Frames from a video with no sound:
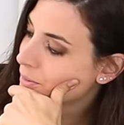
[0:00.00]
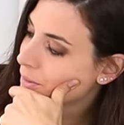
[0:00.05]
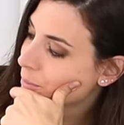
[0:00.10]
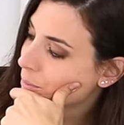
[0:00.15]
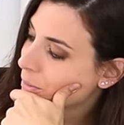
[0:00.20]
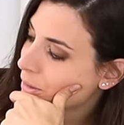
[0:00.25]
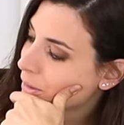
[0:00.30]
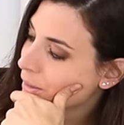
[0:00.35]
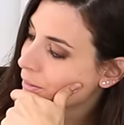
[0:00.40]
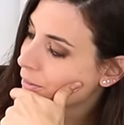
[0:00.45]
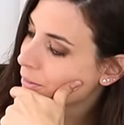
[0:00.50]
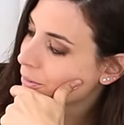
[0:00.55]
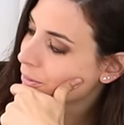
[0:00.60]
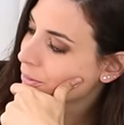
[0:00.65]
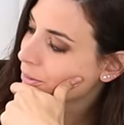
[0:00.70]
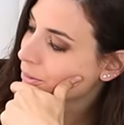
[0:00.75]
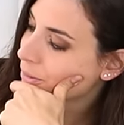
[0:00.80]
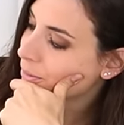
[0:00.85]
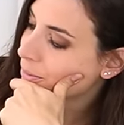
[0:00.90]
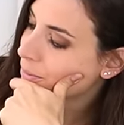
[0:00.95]
I mean, I don't
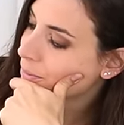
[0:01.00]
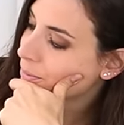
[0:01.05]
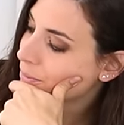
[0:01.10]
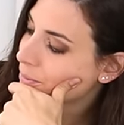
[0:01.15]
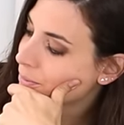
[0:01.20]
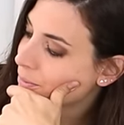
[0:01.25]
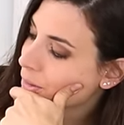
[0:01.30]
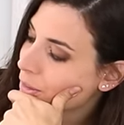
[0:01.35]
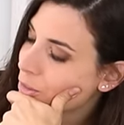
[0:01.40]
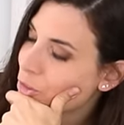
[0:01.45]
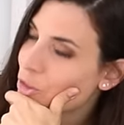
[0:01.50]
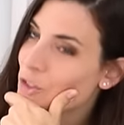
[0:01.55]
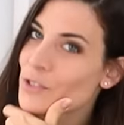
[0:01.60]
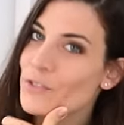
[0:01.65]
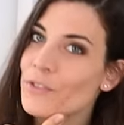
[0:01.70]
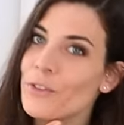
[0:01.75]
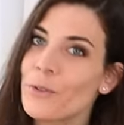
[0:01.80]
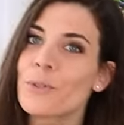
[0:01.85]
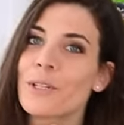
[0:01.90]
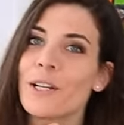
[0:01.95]
know, it just
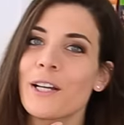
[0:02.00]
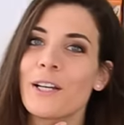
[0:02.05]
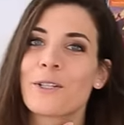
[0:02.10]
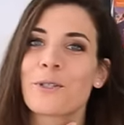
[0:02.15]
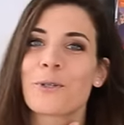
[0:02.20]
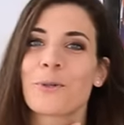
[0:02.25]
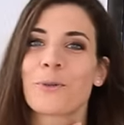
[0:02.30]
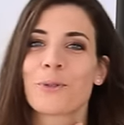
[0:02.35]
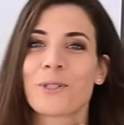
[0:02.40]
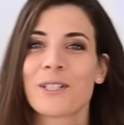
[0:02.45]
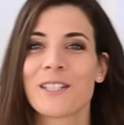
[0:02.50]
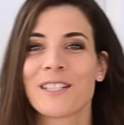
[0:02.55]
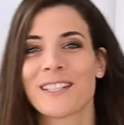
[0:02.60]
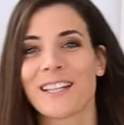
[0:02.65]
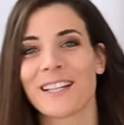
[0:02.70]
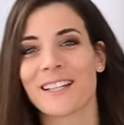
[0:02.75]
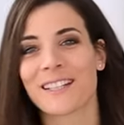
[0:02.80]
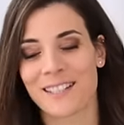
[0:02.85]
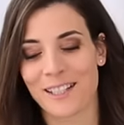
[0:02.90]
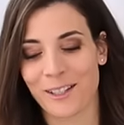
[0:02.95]
feels like sorting
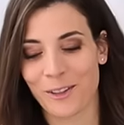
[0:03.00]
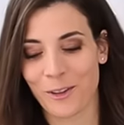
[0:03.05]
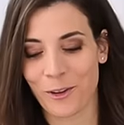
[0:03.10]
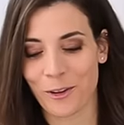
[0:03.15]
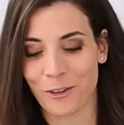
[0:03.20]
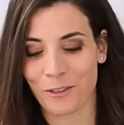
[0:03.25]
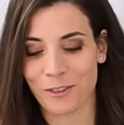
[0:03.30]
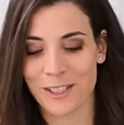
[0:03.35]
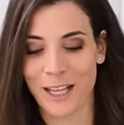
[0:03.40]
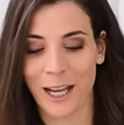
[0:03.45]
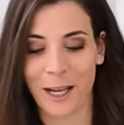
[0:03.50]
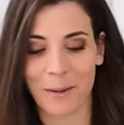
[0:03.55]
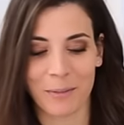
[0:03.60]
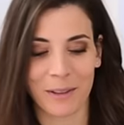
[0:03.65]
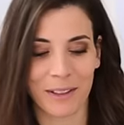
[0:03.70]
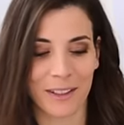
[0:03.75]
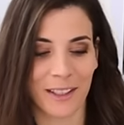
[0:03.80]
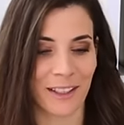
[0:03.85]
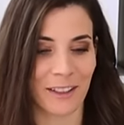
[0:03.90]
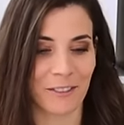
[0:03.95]
takes a lot of time,
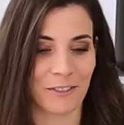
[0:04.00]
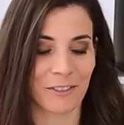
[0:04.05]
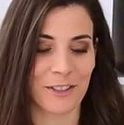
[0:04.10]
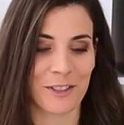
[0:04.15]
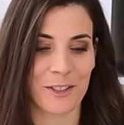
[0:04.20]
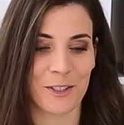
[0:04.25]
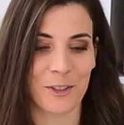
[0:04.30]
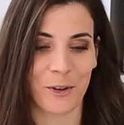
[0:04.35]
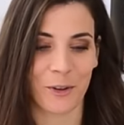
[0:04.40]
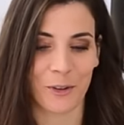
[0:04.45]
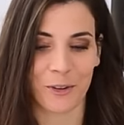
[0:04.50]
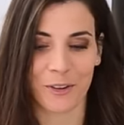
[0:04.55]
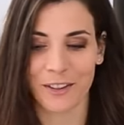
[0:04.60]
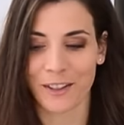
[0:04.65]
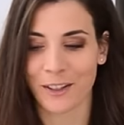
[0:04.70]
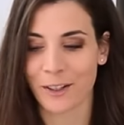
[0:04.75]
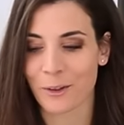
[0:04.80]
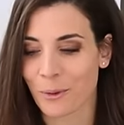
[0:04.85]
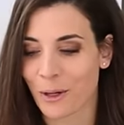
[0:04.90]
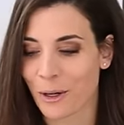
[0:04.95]
and then if it's not
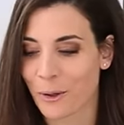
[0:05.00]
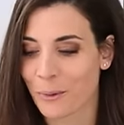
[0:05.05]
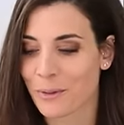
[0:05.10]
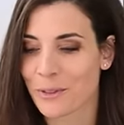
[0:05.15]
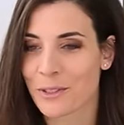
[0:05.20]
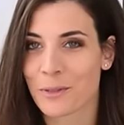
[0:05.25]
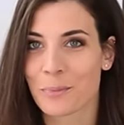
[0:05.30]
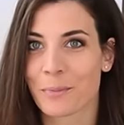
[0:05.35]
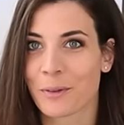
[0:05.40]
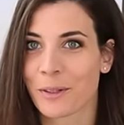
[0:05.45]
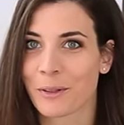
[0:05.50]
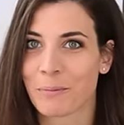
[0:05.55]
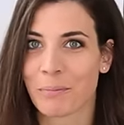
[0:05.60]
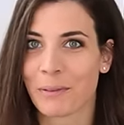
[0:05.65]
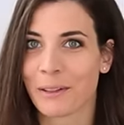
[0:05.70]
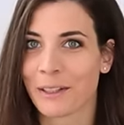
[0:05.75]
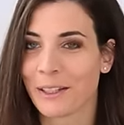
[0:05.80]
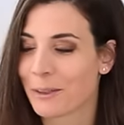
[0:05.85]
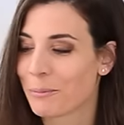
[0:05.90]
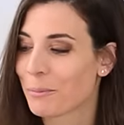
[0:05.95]
done well, it's
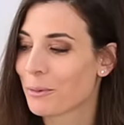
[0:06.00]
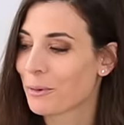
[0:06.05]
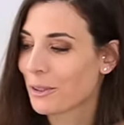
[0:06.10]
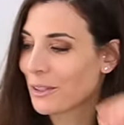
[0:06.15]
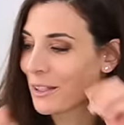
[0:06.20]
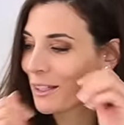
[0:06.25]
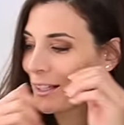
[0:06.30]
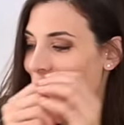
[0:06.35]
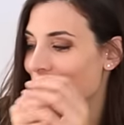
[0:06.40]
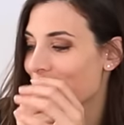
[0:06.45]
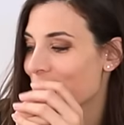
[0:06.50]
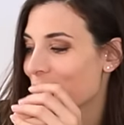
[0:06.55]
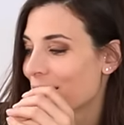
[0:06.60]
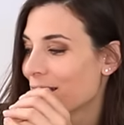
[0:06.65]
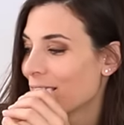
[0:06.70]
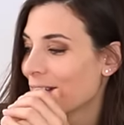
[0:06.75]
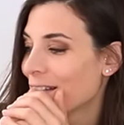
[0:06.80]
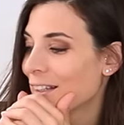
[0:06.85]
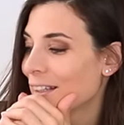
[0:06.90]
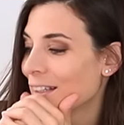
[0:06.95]
completely pointless.
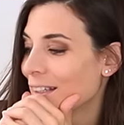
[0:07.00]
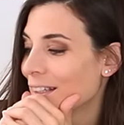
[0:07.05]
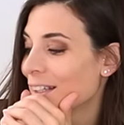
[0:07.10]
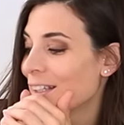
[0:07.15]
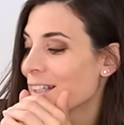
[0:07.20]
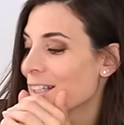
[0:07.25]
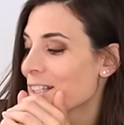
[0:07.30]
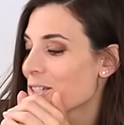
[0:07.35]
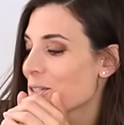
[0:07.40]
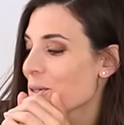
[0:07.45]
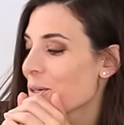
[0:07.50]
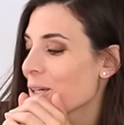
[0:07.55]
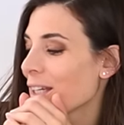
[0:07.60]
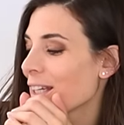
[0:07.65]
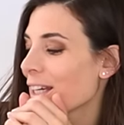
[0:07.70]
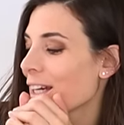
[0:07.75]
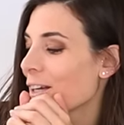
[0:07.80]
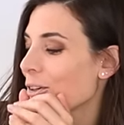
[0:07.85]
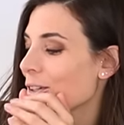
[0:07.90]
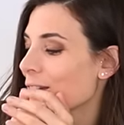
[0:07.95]
So I
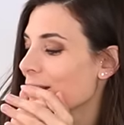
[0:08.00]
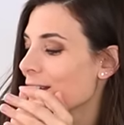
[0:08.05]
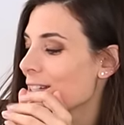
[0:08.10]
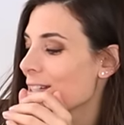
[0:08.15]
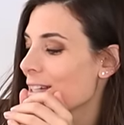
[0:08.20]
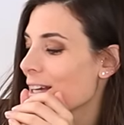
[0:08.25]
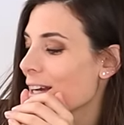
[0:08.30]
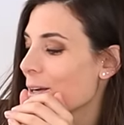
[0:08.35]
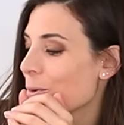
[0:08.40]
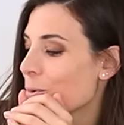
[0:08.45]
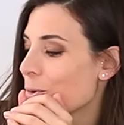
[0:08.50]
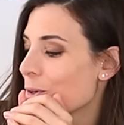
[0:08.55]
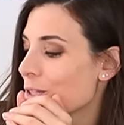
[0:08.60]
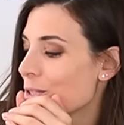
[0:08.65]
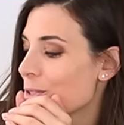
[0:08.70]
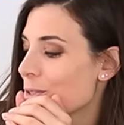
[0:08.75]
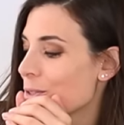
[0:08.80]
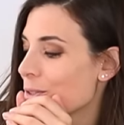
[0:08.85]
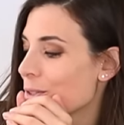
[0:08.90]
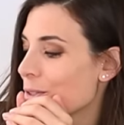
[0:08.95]
cannot decide what
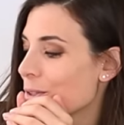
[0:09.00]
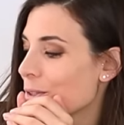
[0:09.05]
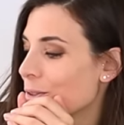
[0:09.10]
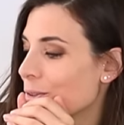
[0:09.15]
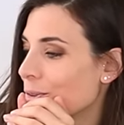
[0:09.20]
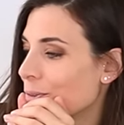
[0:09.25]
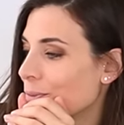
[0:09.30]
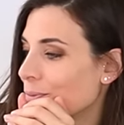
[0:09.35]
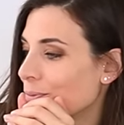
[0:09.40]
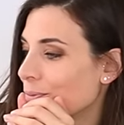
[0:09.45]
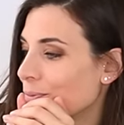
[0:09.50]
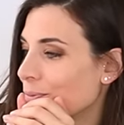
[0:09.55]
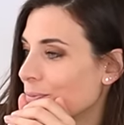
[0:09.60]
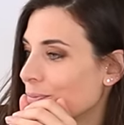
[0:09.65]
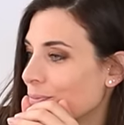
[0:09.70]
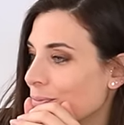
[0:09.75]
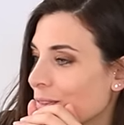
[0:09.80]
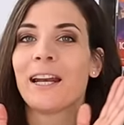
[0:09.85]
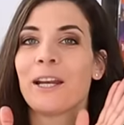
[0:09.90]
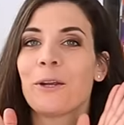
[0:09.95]
to do.
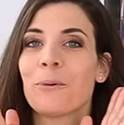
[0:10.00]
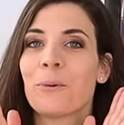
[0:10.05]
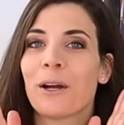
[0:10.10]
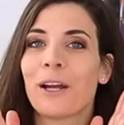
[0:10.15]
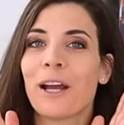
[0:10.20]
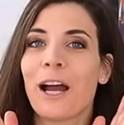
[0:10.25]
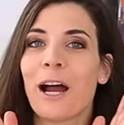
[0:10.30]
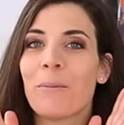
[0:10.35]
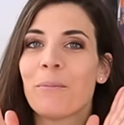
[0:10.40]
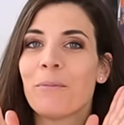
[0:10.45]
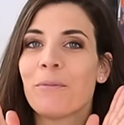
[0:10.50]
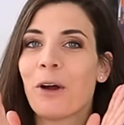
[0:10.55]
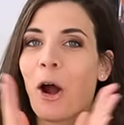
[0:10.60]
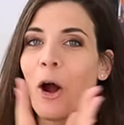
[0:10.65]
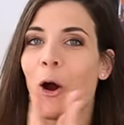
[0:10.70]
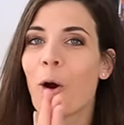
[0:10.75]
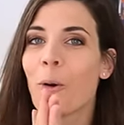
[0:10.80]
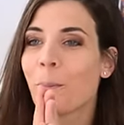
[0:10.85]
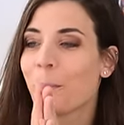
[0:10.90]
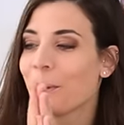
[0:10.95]
Anyway, I'm
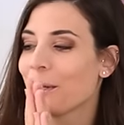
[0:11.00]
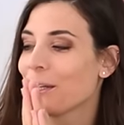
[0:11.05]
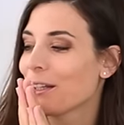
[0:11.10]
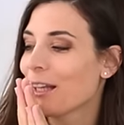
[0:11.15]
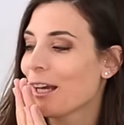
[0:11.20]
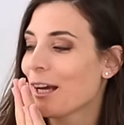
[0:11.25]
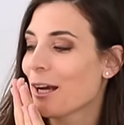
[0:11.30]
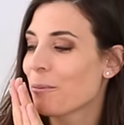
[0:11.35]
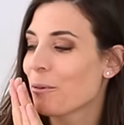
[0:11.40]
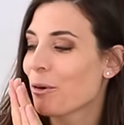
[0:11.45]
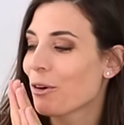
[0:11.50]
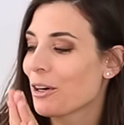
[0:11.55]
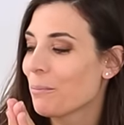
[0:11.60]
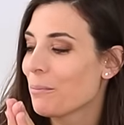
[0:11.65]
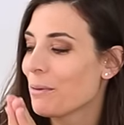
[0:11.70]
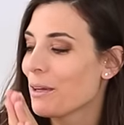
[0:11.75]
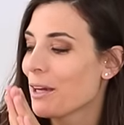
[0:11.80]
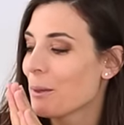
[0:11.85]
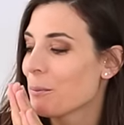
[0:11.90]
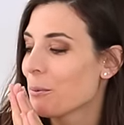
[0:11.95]
hoping that I'm gonna
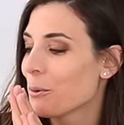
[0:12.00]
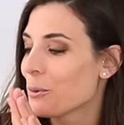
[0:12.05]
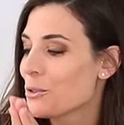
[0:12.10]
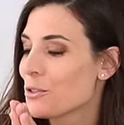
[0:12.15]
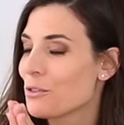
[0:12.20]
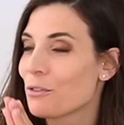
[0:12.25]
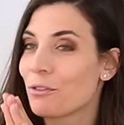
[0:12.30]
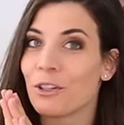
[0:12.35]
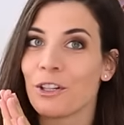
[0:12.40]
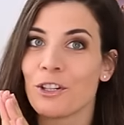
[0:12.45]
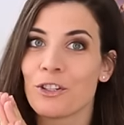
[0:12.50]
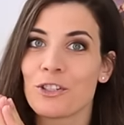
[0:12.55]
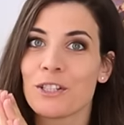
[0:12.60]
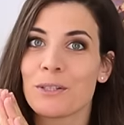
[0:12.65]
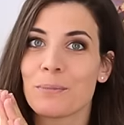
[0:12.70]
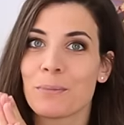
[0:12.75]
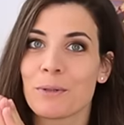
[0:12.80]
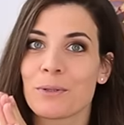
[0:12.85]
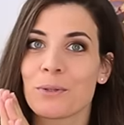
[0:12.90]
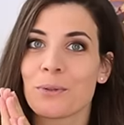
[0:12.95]
be able to finish this
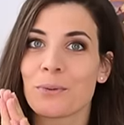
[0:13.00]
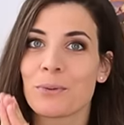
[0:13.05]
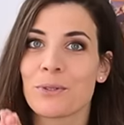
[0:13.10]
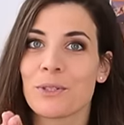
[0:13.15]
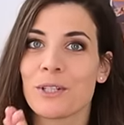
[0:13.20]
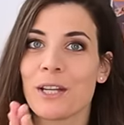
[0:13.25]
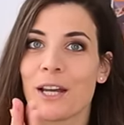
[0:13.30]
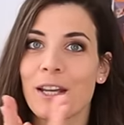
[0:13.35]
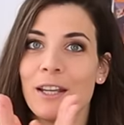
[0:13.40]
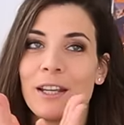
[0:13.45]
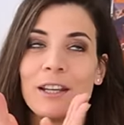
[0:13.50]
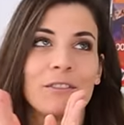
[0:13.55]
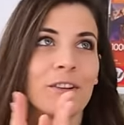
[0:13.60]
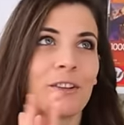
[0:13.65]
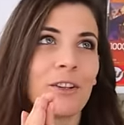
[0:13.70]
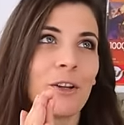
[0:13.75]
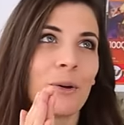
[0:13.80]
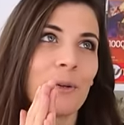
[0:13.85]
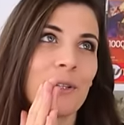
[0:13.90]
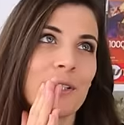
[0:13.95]
puzzle today,
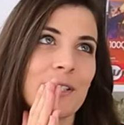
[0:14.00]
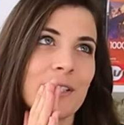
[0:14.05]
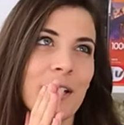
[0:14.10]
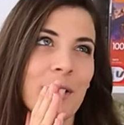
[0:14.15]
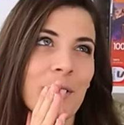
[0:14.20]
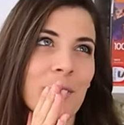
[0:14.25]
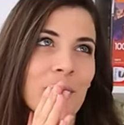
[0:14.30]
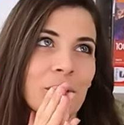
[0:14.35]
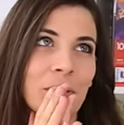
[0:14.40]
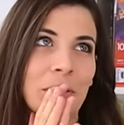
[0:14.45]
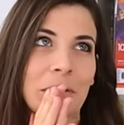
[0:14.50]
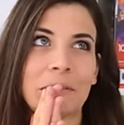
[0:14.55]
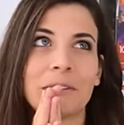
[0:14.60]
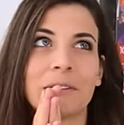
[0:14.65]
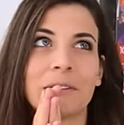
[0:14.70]
even though it's now